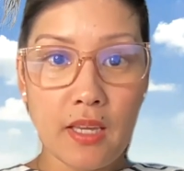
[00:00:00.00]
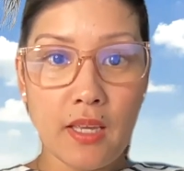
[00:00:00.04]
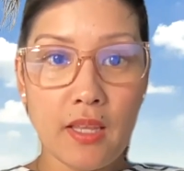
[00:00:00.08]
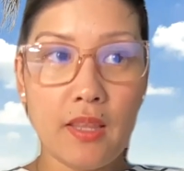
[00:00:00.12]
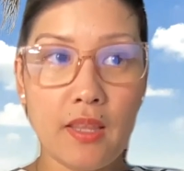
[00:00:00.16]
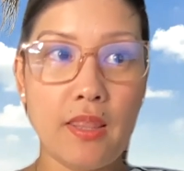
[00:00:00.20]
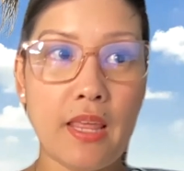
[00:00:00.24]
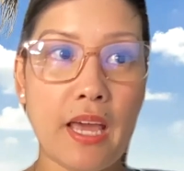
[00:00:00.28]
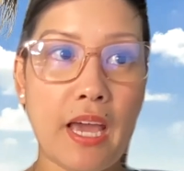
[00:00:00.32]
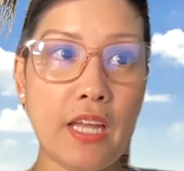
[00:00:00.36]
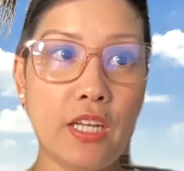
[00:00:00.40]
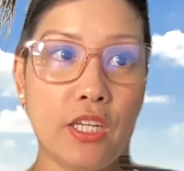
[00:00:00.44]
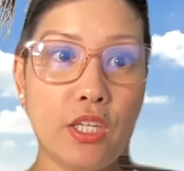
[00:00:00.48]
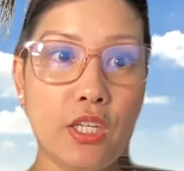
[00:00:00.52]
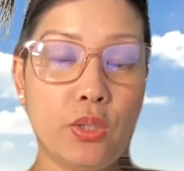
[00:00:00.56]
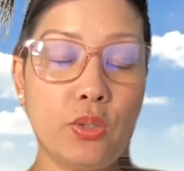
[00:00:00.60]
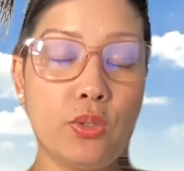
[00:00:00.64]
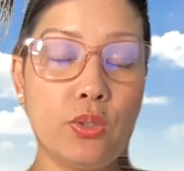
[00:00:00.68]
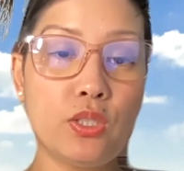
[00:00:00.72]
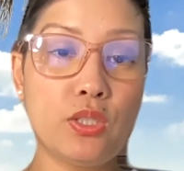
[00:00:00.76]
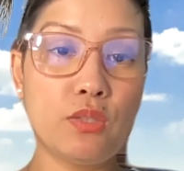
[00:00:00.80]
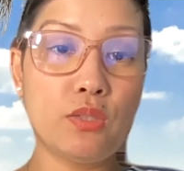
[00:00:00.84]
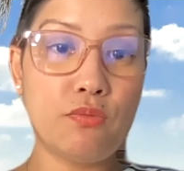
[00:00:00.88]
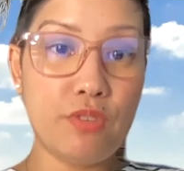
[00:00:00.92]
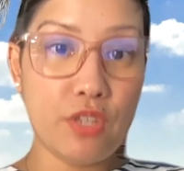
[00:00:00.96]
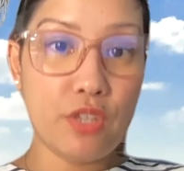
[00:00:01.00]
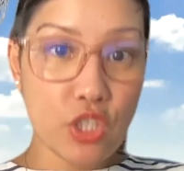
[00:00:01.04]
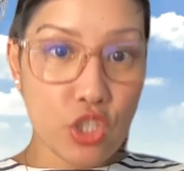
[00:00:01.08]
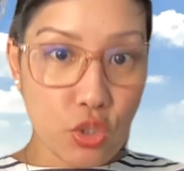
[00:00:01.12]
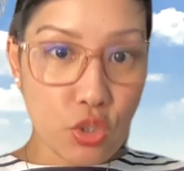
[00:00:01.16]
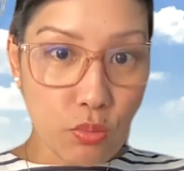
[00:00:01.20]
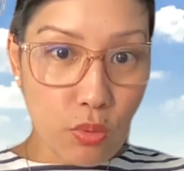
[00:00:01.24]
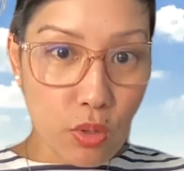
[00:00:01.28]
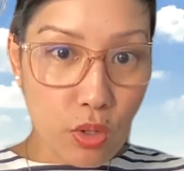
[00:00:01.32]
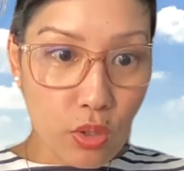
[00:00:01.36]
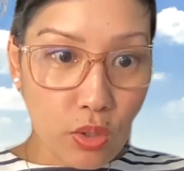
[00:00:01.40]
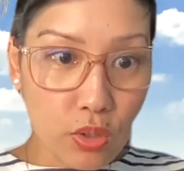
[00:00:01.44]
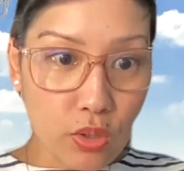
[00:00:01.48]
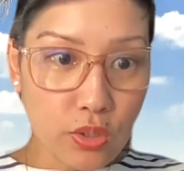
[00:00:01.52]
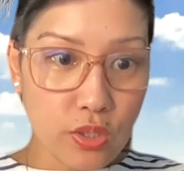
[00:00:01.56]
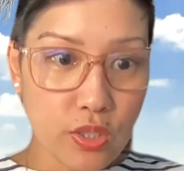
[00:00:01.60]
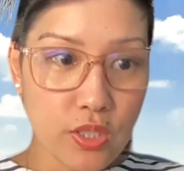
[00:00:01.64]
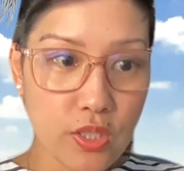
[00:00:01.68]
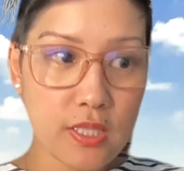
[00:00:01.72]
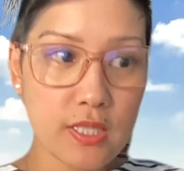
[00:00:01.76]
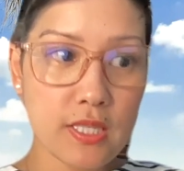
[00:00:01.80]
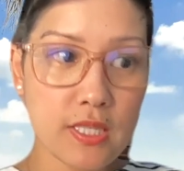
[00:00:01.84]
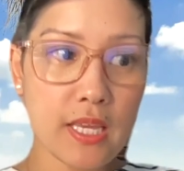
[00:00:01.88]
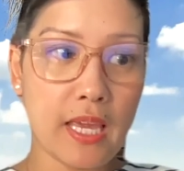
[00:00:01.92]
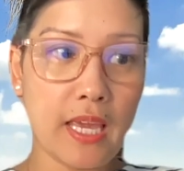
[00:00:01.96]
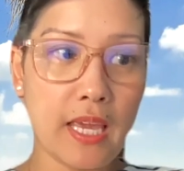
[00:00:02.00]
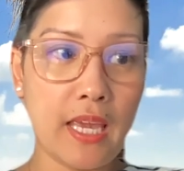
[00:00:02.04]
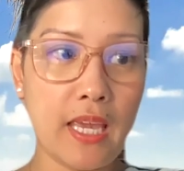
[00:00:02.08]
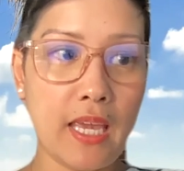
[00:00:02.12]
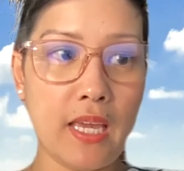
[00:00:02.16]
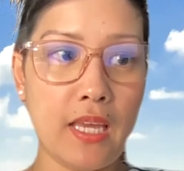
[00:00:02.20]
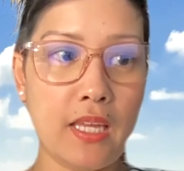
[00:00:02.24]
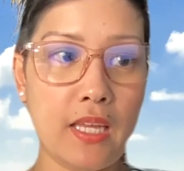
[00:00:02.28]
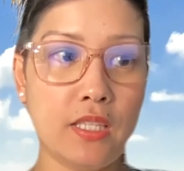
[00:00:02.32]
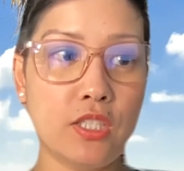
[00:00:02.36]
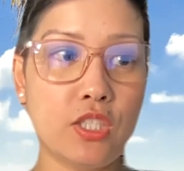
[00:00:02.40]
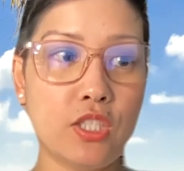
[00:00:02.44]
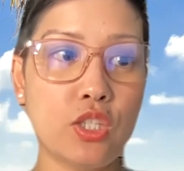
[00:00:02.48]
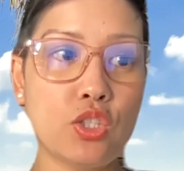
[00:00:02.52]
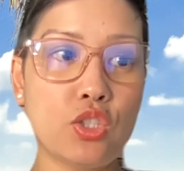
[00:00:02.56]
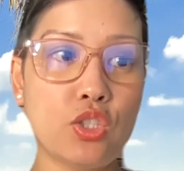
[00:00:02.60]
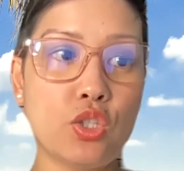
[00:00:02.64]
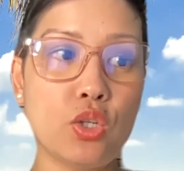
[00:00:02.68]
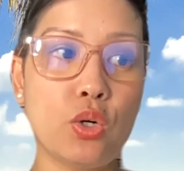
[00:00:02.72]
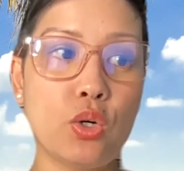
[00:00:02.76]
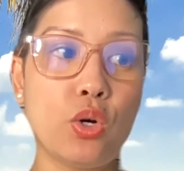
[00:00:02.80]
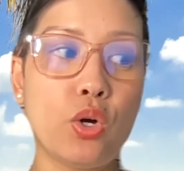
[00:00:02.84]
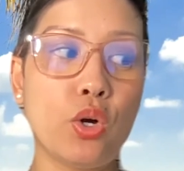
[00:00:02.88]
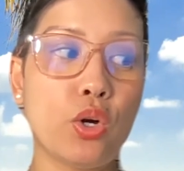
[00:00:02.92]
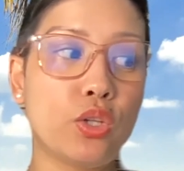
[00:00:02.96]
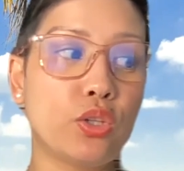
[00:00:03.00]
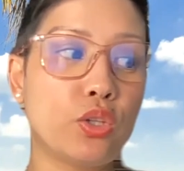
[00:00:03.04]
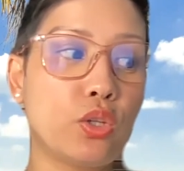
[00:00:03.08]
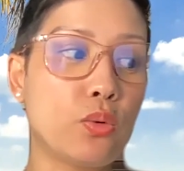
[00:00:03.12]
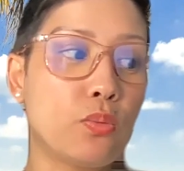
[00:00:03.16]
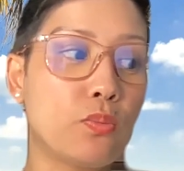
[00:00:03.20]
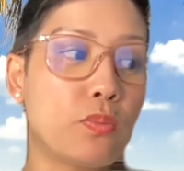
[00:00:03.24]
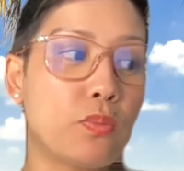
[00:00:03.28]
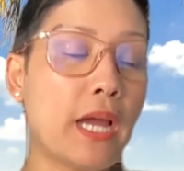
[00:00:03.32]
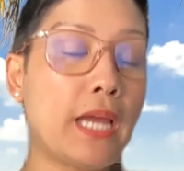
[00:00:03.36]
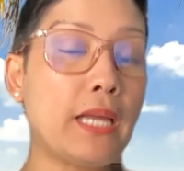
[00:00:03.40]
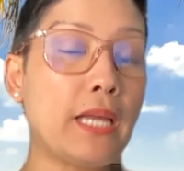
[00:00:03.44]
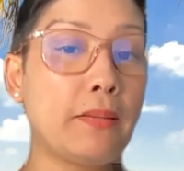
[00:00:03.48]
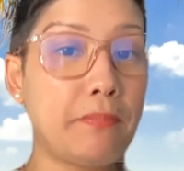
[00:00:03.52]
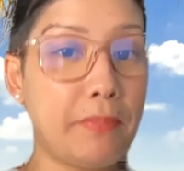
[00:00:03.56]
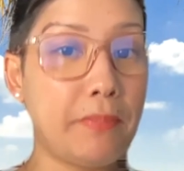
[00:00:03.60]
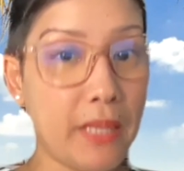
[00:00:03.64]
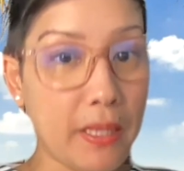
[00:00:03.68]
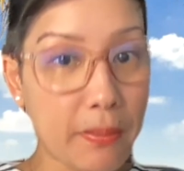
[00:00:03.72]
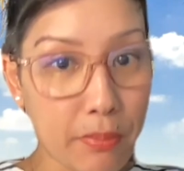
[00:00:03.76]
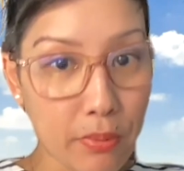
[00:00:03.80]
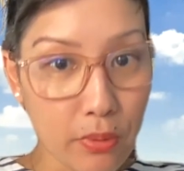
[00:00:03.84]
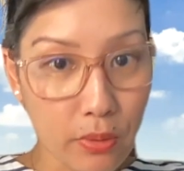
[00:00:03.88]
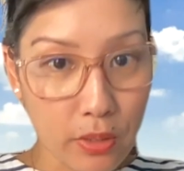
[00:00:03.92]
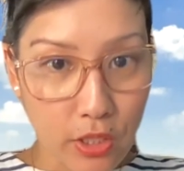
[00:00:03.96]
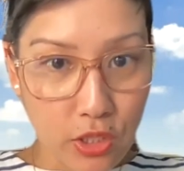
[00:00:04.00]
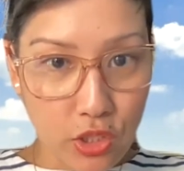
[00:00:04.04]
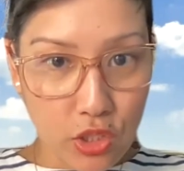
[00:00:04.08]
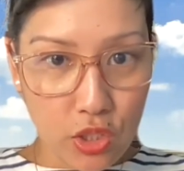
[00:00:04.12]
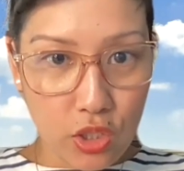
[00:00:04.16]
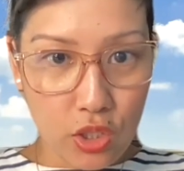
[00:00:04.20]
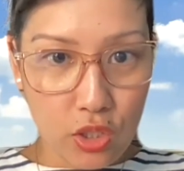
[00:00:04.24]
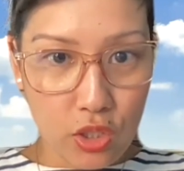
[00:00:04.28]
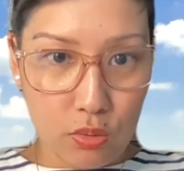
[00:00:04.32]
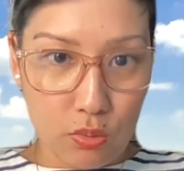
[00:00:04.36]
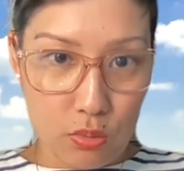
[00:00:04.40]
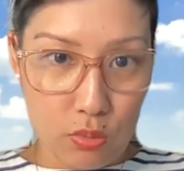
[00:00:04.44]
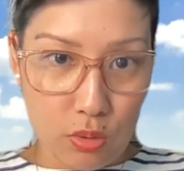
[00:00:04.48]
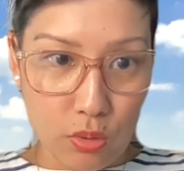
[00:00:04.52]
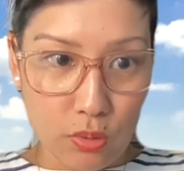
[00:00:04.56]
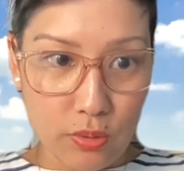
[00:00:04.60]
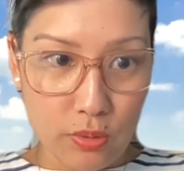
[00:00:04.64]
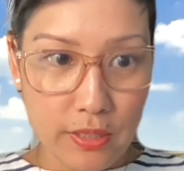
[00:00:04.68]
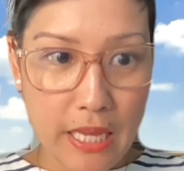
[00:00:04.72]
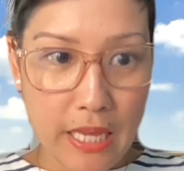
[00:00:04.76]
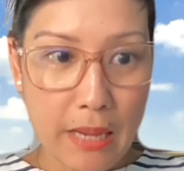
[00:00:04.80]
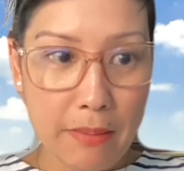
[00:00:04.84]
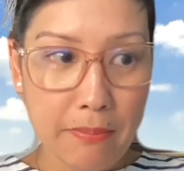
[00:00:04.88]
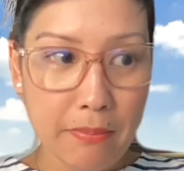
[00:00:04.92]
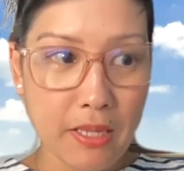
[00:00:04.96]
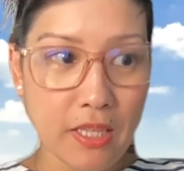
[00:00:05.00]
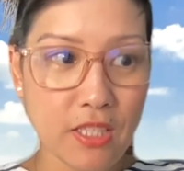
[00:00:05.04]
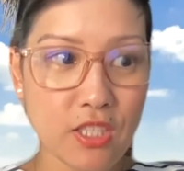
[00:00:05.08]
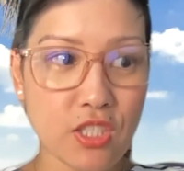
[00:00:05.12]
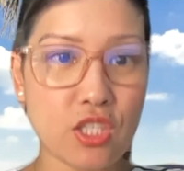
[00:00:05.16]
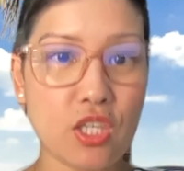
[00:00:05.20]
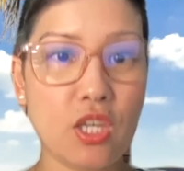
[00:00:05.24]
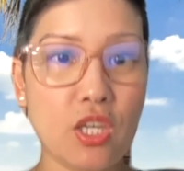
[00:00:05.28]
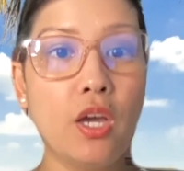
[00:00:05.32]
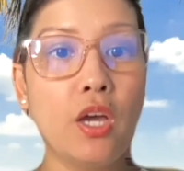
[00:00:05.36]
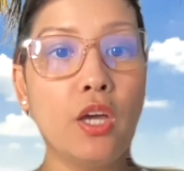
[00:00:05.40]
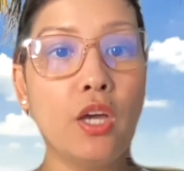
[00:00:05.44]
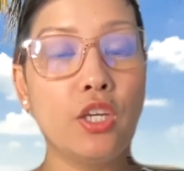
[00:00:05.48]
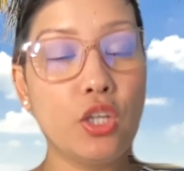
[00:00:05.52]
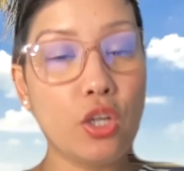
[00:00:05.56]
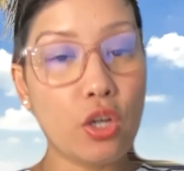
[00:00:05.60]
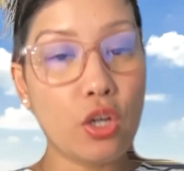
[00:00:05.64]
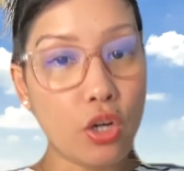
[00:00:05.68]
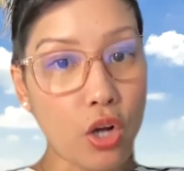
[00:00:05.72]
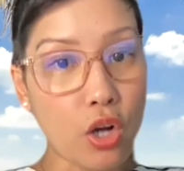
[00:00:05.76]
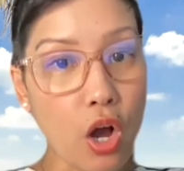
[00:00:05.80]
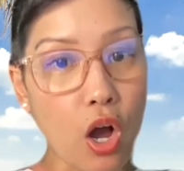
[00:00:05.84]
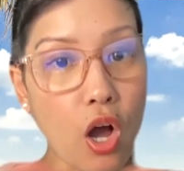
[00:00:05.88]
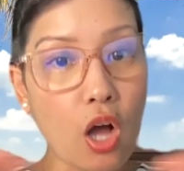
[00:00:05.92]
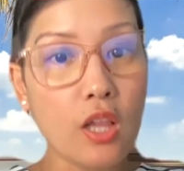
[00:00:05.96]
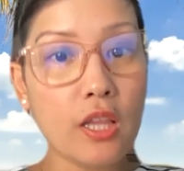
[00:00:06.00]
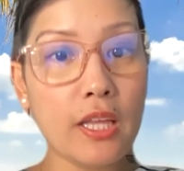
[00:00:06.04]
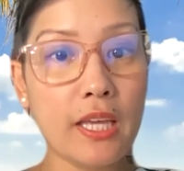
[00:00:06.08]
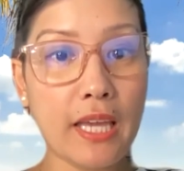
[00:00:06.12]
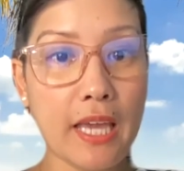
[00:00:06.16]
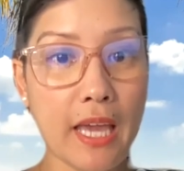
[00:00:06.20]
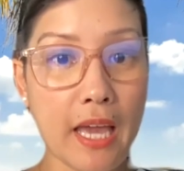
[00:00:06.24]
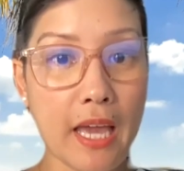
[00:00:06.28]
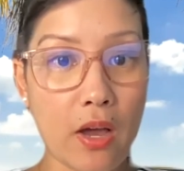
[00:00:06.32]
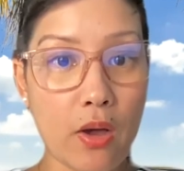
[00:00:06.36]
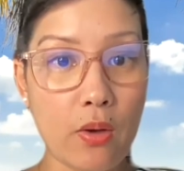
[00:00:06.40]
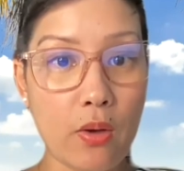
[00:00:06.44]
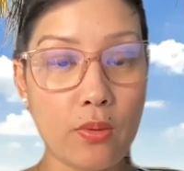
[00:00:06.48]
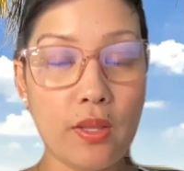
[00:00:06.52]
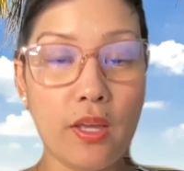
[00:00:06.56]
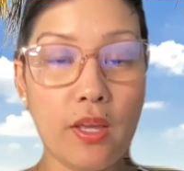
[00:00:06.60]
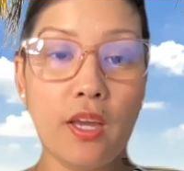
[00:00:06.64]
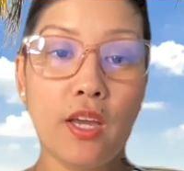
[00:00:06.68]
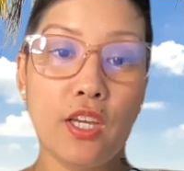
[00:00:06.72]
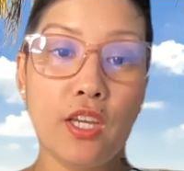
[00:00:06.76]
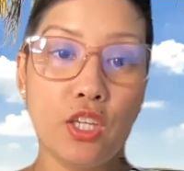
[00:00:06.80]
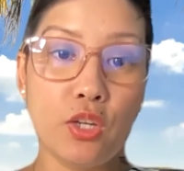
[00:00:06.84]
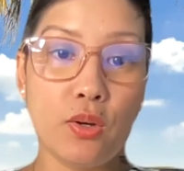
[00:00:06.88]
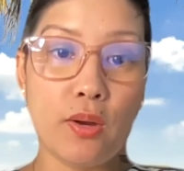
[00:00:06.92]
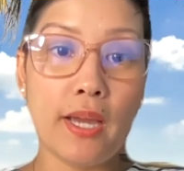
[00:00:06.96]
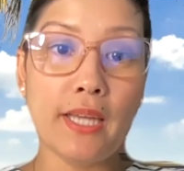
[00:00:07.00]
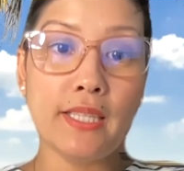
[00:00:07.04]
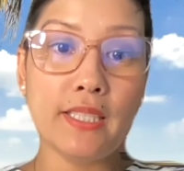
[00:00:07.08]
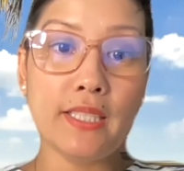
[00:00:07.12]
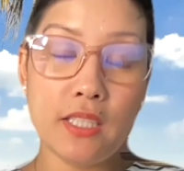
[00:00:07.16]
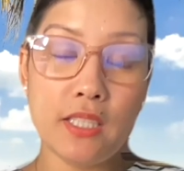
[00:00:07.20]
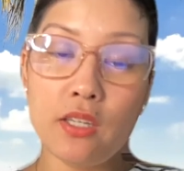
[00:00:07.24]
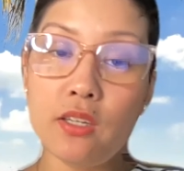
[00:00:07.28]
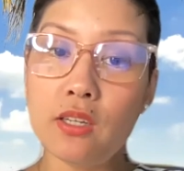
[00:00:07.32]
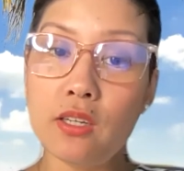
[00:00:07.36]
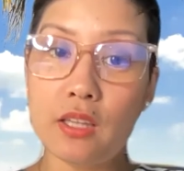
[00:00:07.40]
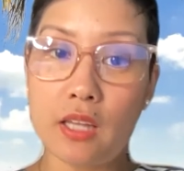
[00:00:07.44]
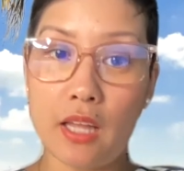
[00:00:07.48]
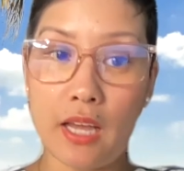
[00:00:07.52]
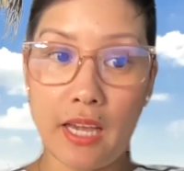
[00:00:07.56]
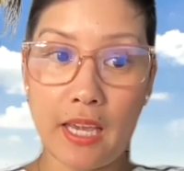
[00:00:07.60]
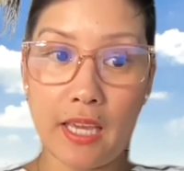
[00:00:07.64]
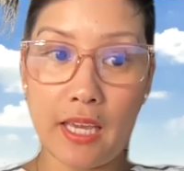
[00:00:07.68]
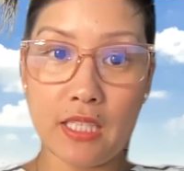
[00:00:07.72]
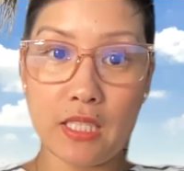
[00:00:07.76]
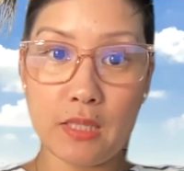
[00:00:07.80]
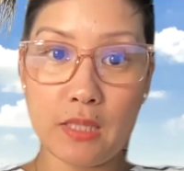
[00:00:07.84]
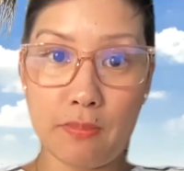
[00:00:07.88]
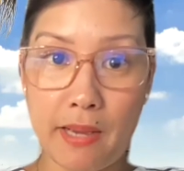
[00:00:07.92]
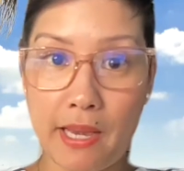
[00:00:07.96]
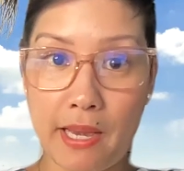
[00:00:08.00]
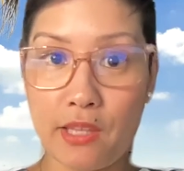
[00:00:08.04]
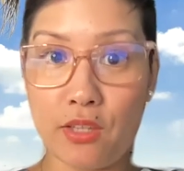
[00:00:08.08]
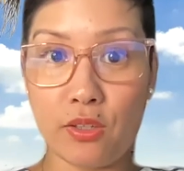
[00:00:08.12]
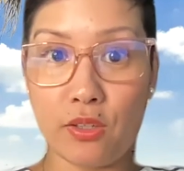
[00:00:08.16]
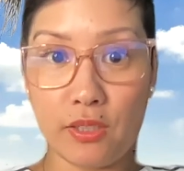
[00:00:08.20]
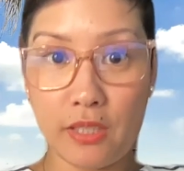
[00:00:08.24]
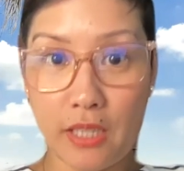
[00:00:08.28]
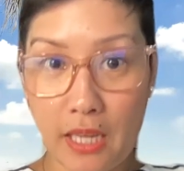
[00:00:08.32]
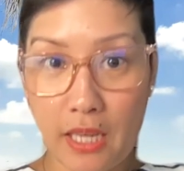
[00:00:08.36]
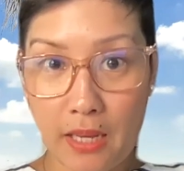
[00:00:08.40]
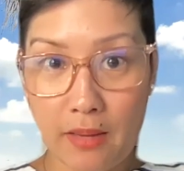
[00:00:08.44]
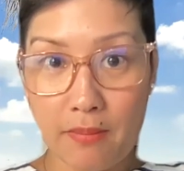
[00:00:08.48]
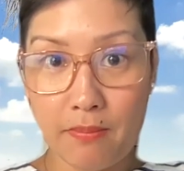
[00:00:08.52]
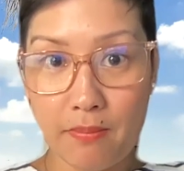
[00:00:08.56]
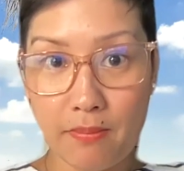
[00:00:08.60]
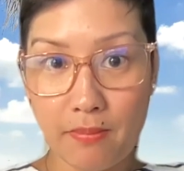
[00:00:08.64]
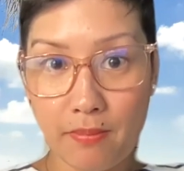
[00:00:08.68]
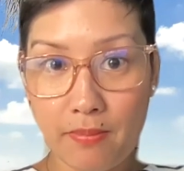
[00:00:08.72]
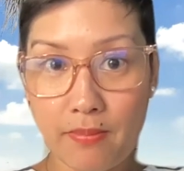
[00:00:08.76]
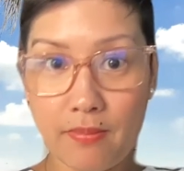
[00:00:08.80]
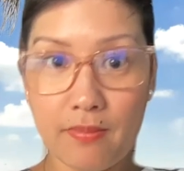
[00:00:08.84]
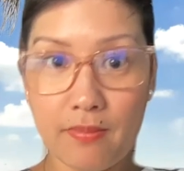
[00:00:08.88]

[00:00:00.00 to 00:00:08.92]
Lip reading: That includes visuals and to hook the right people into your world. That means you're calling out your ideal clients by their name.